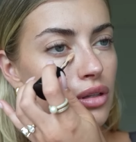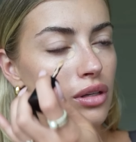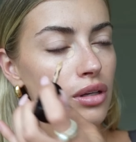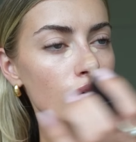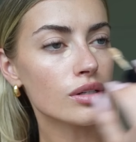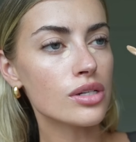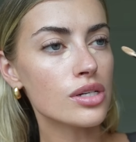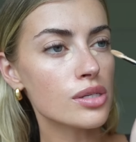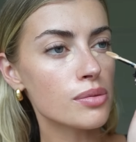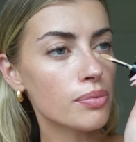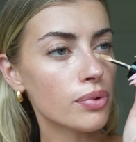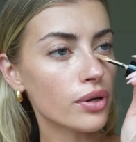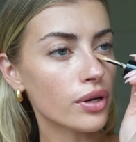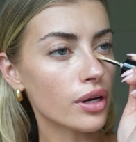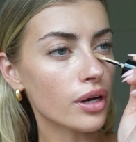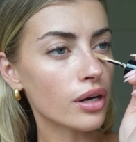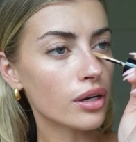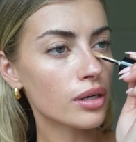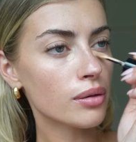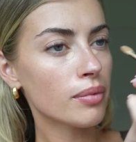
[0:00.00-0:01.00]
I just put
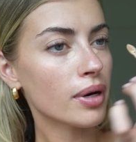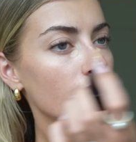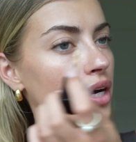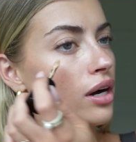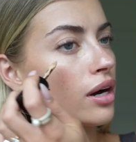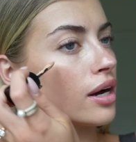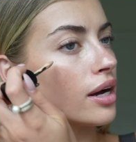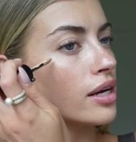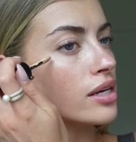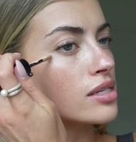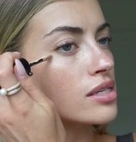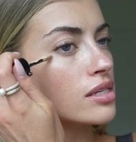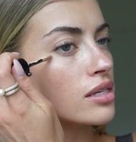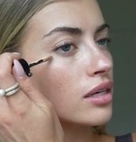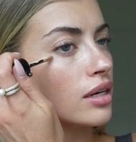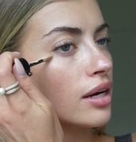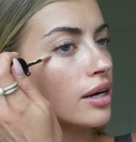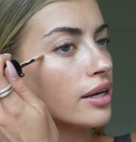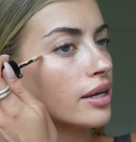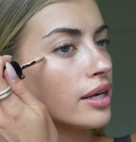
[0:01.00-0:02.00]
it under my eyes,
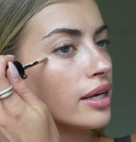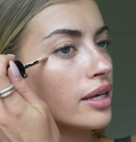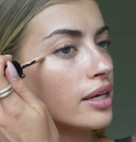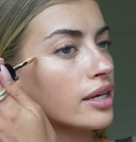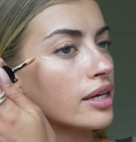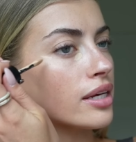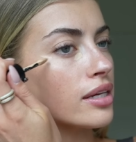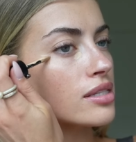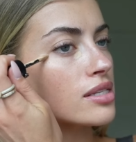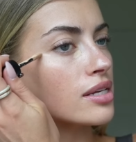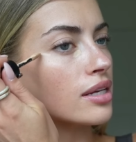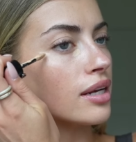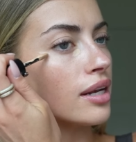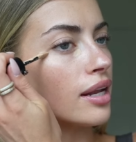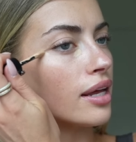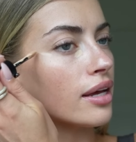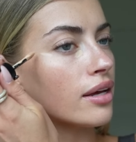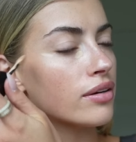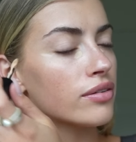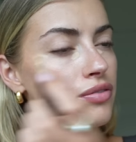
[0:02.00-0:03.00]
kind of here to
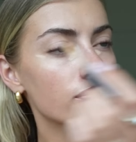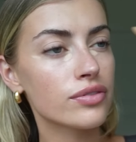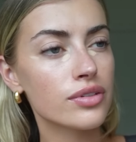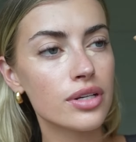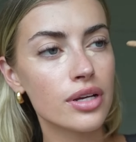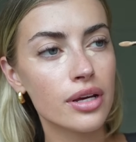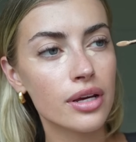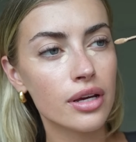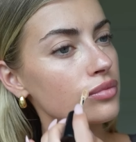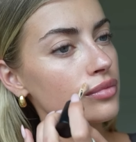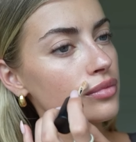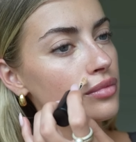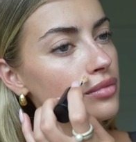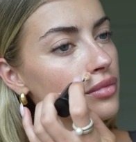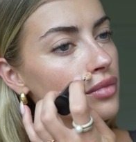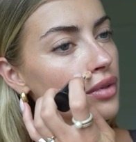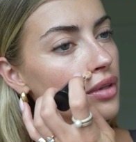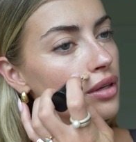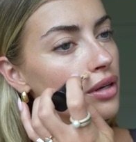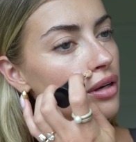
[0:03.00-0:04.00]
lift
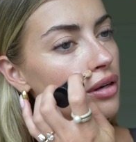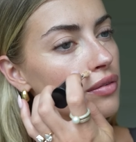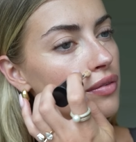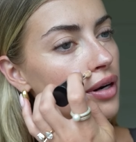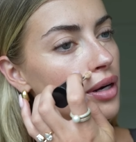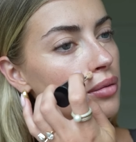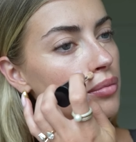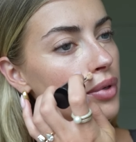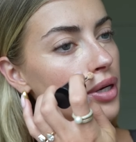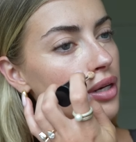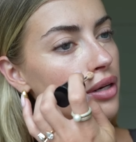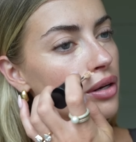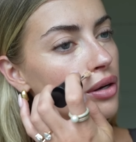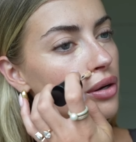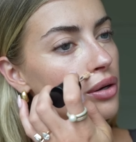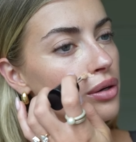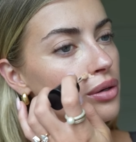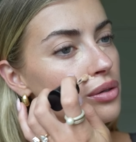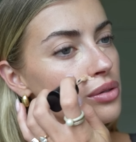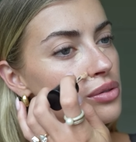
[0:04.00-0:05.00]
around my
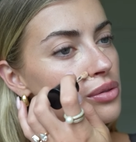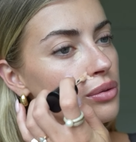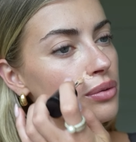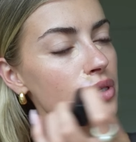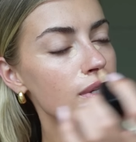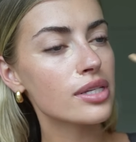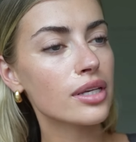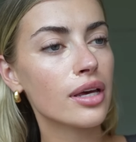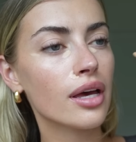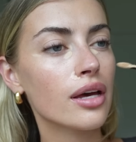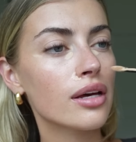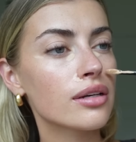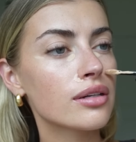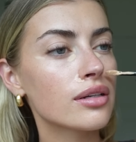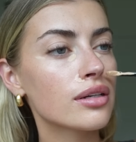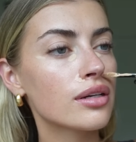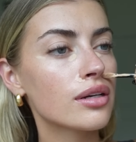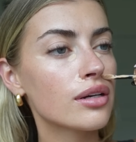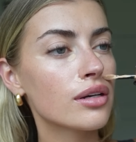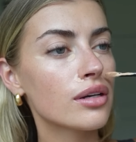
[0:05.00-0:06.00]
nose. Always get
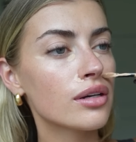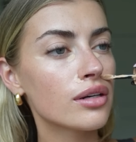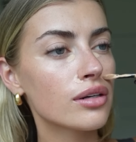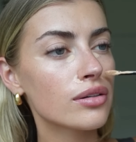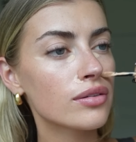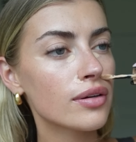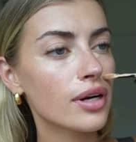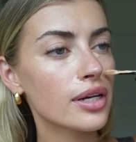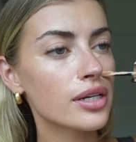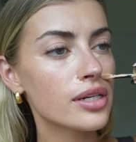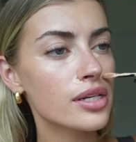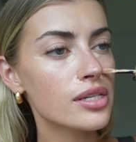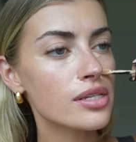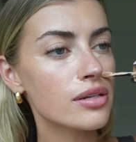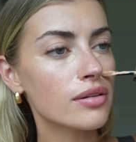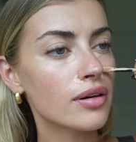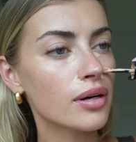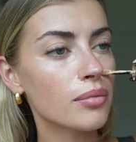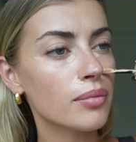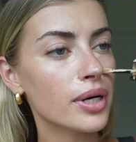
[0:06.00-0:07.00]
redness
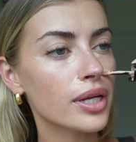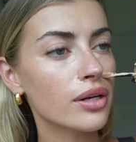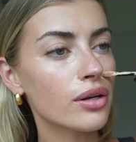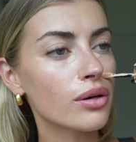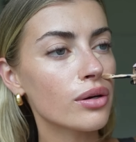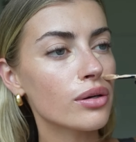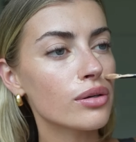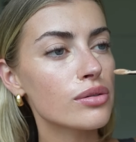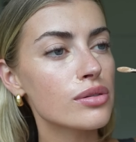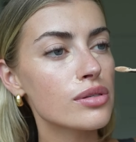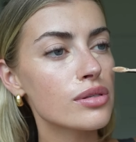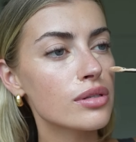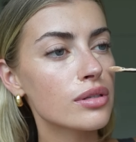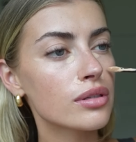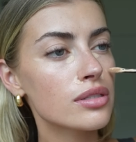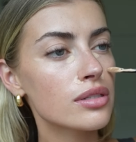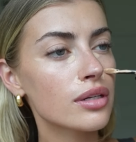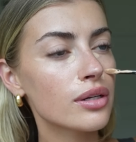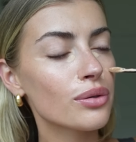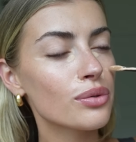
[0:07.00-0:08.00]
around my nose.
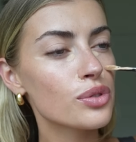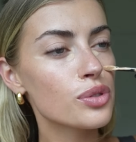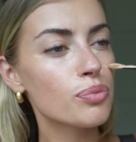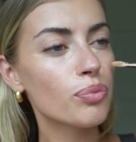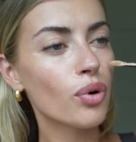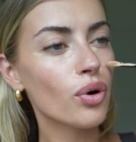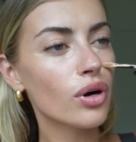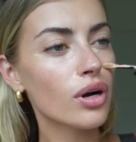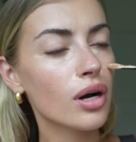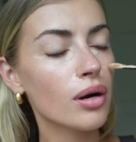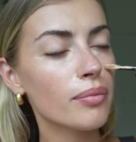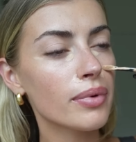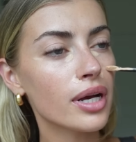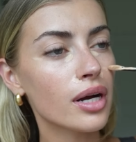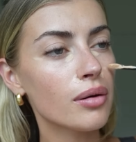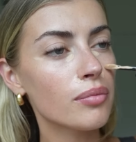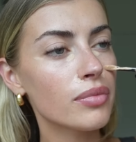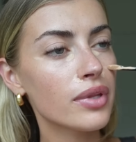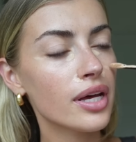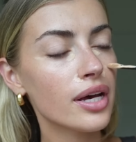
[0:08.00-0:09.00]
A little spot coming
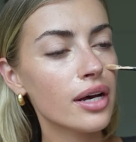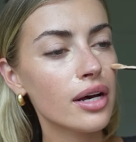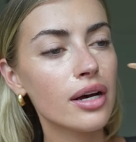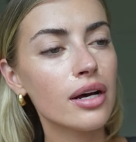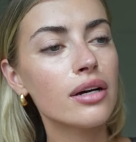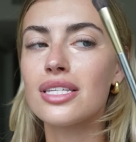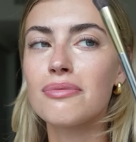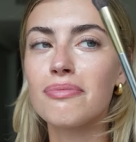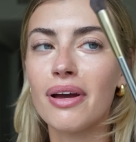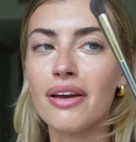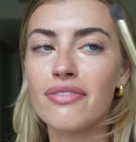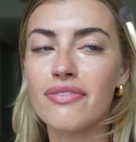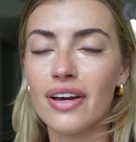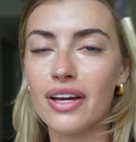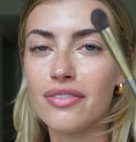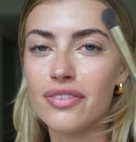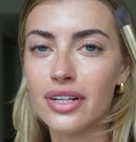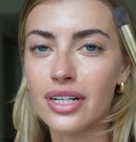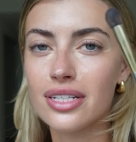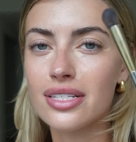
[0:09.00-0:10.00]
up there. This is my
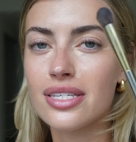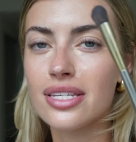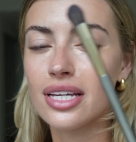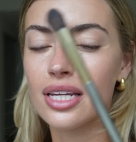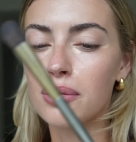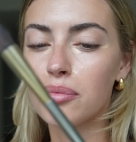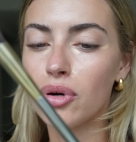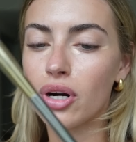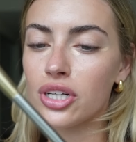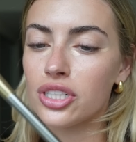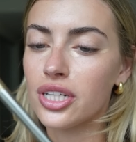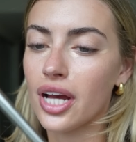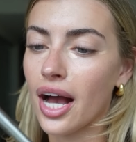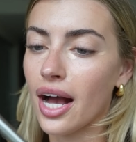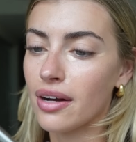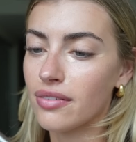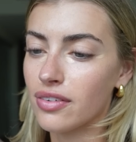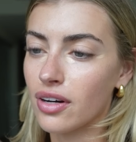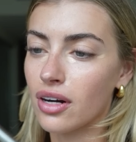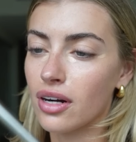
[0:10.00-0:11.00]
favorite concealer brush
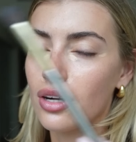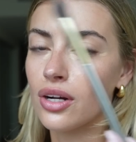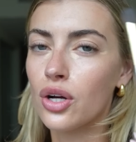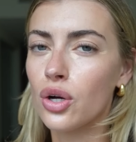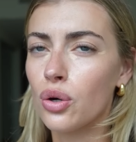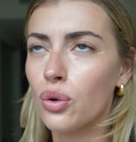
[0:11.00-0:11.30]
ever.